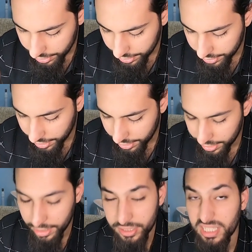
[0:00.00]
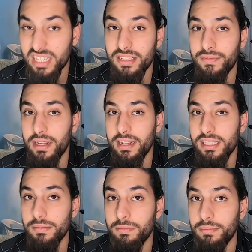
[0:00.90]
Let's spell
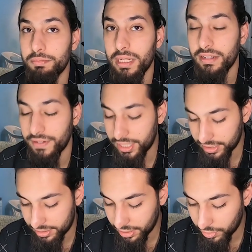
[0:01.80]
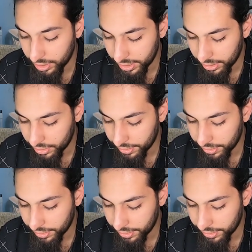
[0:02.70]
it very slowly.